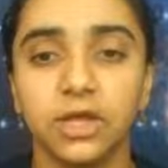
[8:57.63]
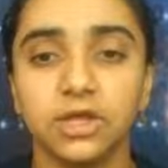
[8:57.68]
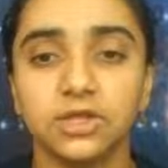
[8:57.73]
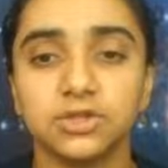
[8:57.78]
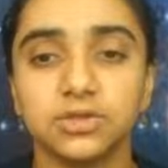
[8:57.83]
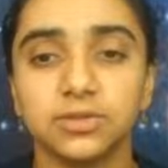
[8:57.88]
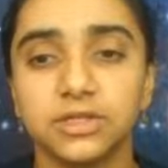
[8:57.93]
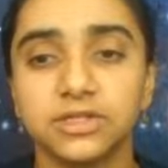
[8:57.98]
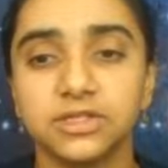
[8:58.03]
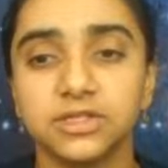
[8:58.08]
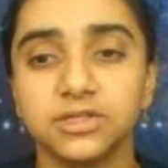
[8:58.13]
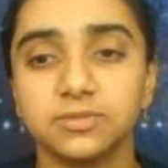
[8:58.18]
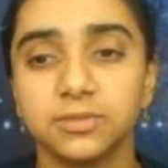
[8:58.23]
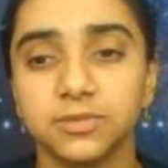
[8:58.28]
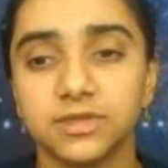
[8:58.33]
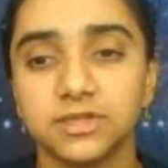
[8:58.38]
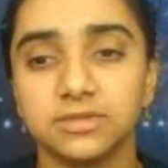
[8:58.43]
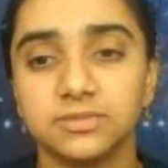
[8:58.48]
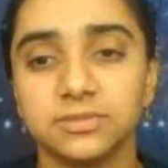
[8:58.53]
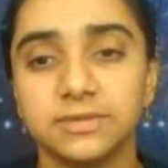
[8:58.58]
So this is what
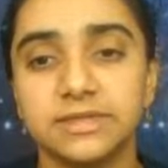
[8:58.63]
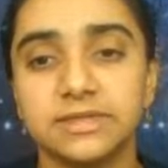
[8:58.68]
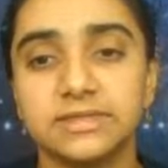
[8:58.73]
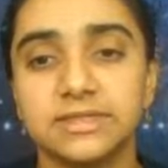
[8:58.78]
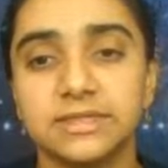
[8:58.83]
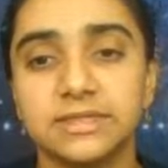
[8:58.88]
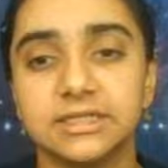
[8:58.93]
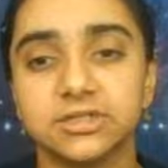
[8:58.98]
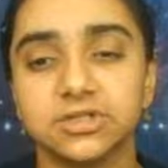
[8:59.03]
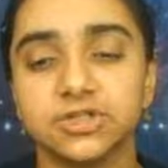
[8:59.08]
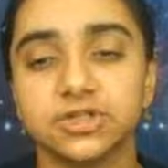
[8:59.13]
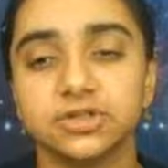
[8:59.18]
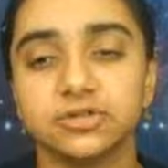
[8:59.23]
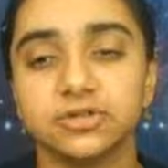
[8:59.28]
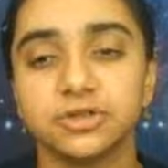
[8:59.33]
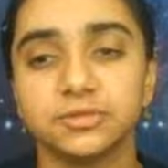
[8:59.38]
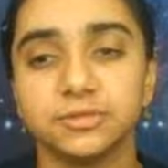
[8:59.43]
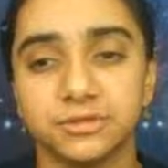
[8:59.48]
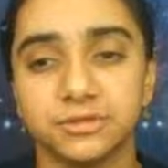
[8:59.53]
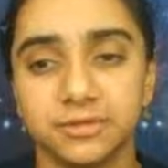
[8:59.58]
this means. Integer
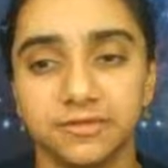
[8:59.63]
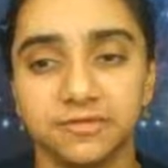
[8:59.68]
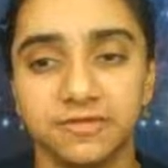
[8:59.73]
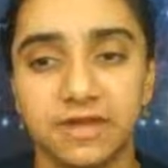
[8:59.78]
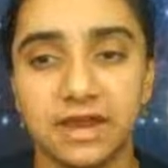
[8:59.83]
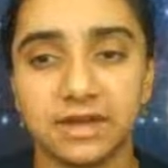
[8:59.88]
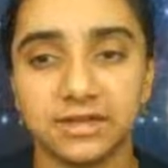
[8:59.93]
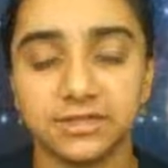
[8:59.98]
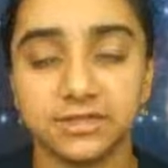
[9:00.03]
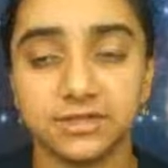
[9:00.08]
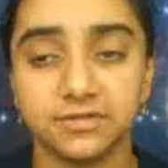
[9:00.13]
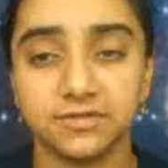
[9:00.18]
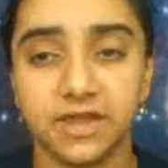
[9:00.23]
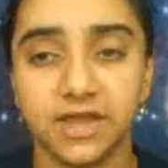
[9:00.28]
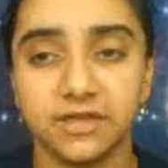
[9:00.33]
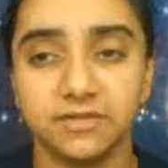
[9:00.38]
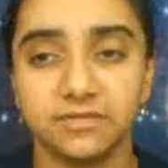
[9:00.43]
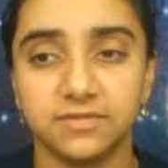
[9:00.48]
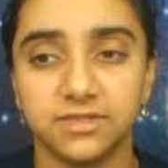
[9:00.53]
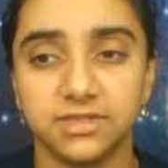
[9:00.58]
roots must be factors of
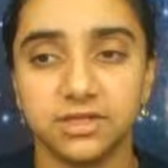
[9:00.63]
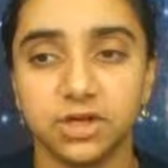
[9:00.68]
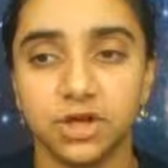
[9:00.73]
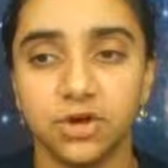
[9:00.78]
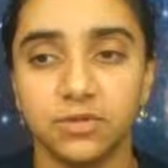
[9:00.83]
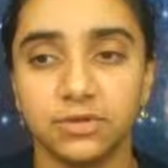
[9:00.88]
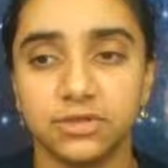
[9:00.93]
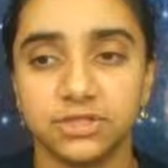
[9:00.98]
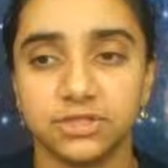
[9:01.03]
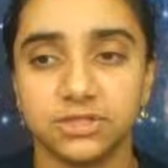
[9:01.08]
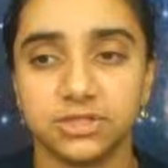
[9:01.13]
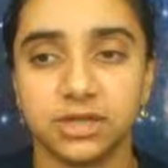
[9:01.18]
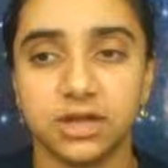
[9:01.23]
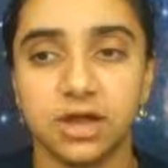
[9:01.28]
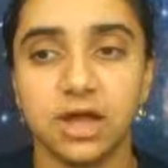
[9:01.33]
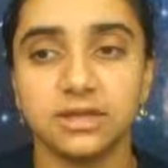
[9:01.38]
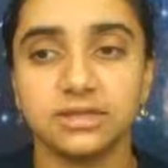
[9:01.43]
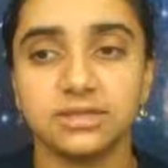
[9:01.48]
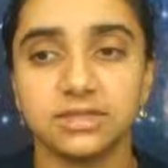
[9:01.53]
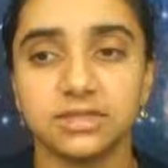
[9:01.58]
a of 0, which is the
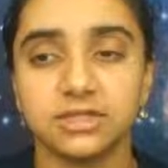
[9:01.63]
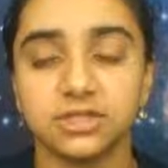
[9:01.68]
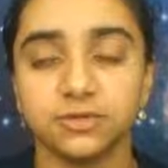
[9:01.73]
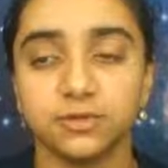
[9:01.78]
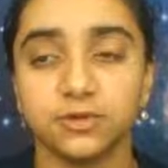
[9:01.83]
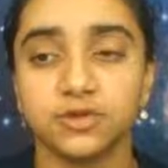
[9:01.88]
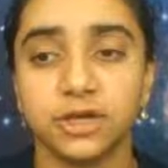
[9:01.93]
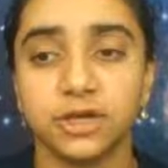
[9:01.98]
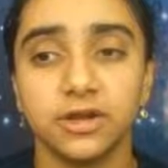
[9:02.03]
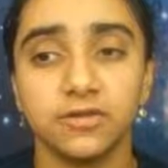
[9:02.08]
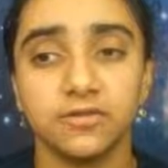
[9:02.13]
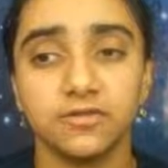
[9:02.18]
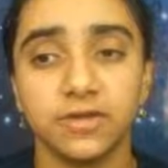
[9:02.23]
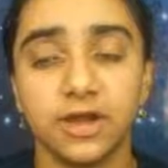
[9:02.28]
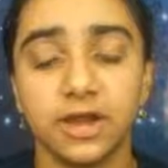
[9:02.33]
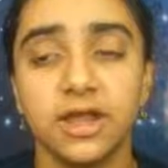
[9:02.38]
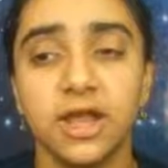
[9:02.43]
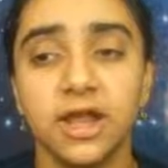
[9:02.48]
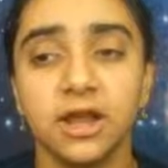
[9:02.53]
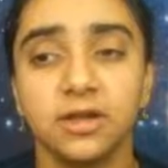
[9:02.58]
constant, so we're trying to
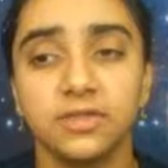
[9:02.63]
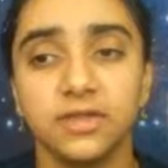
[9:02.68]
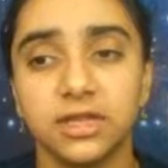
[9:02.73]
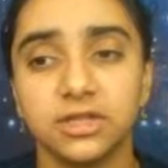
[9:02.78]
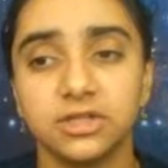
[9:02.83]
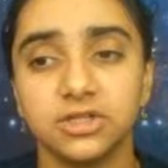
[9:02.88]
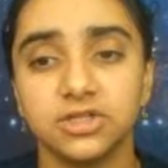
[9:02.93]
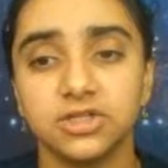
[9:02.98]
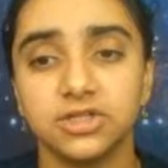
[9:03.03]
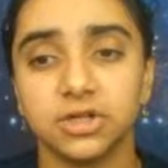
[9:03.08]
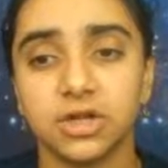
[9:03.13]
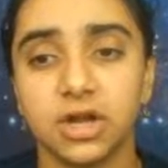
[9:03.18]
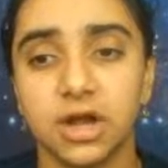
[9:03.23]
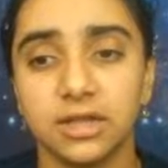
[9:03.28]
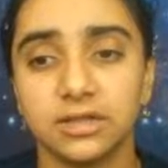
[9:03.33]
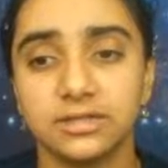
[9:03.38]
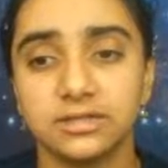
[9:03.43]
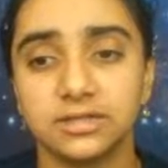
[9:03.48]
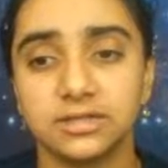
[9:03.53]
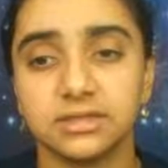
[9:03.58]
find the integer
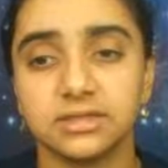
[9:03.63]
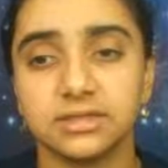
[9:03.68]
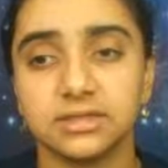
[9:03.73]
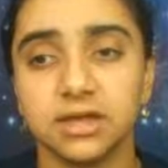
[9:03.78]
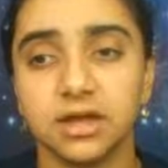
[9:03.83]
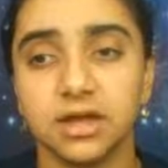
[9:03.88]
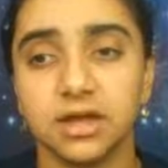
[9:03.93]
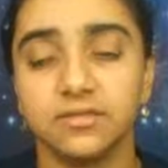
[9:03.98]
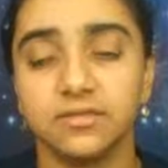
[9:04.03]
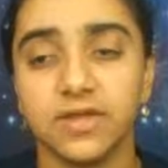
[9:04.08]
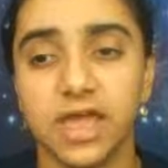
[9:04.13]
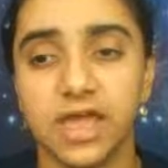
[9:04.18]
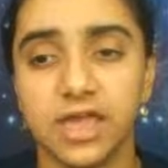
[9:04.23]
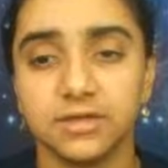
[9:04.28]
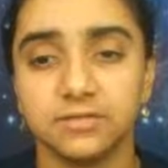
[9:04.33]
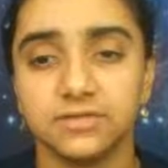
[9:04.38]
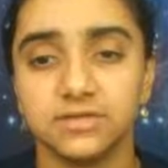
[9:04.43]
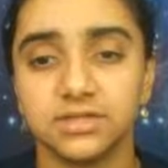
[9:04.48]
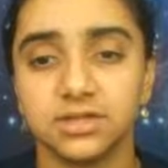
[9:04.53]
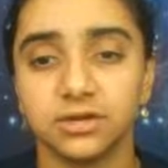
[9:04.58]
constants of a
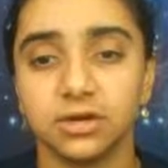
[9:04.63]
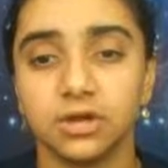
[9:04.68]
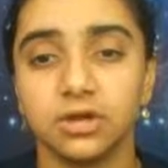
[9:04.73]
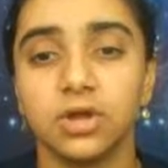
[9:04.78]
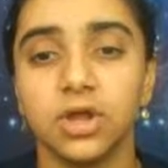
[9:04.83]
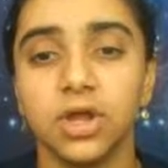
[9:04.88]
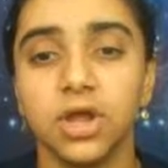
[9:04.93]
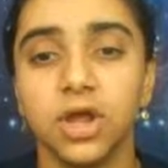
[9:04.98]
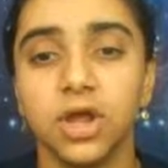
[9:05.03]
of 0.